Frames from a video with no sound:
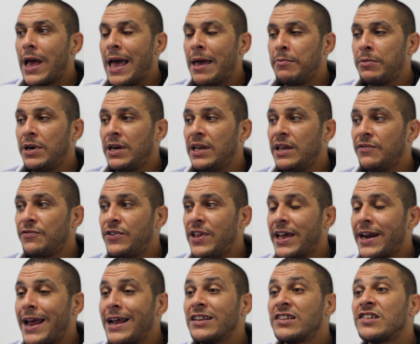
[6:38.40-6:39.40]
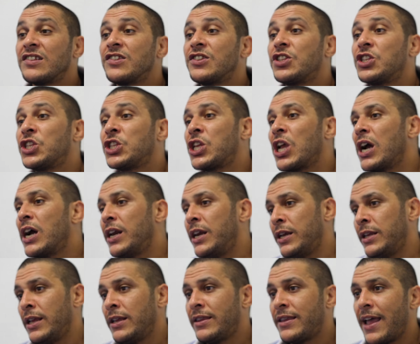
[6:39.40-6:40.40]
I believe that I study
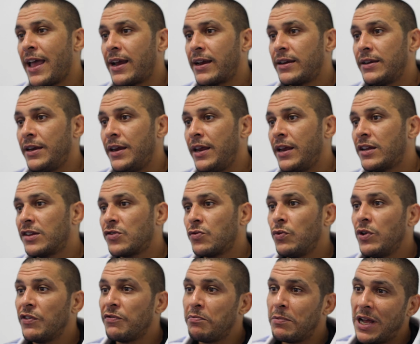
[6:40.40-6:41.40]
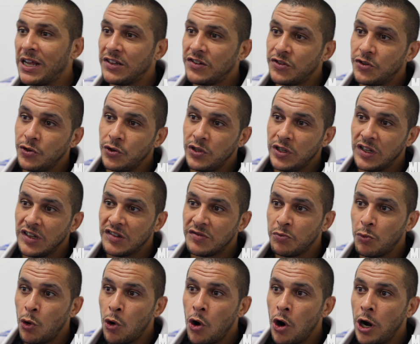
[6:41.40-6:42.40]
the techniques with my students
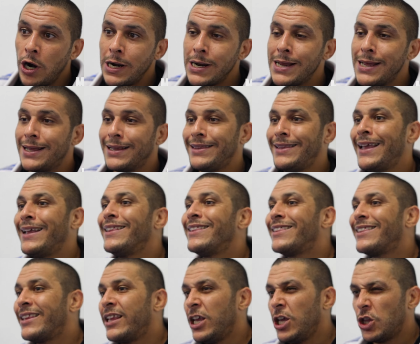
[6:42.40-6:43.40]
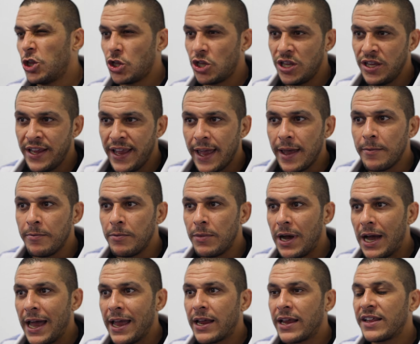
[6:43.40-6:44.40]
more than teach them.
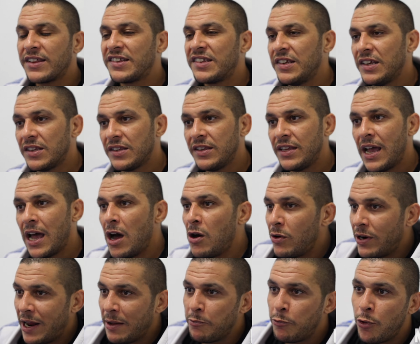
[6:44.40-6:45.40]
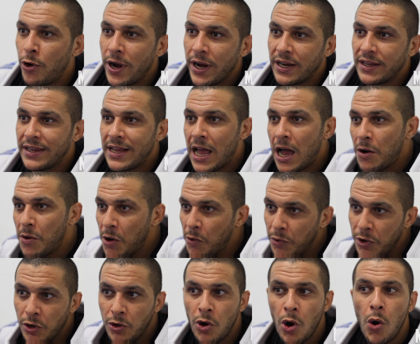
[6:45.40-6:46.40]
I sit down, I break down, and
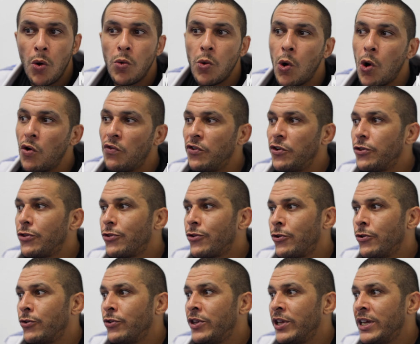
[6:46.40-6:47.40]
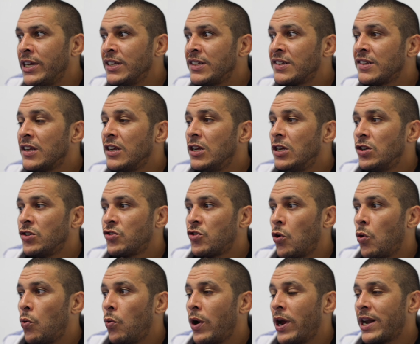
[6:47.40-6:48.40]
we go over through this. So
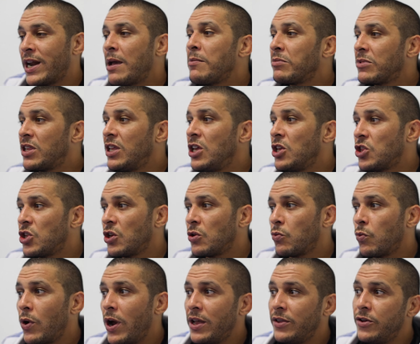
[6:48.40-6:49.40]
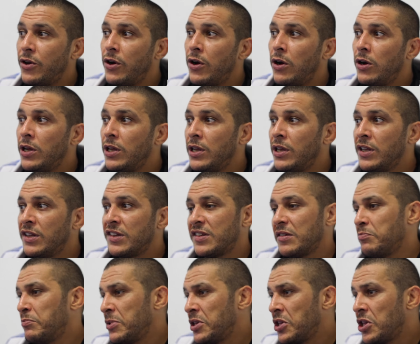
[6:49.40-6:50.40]
when I'm teaching, whether it's a
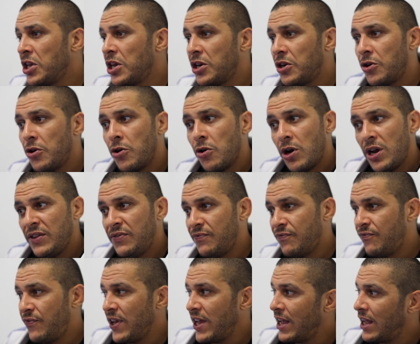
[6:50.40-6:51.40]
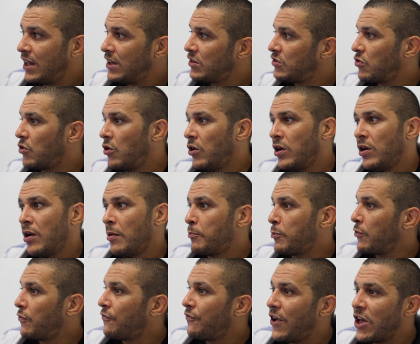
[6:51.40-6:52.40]
beginner, advanced, or a
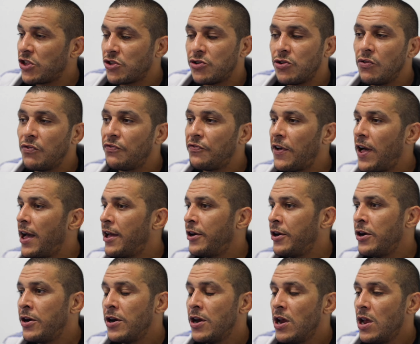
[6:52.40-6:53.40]
professional fighter,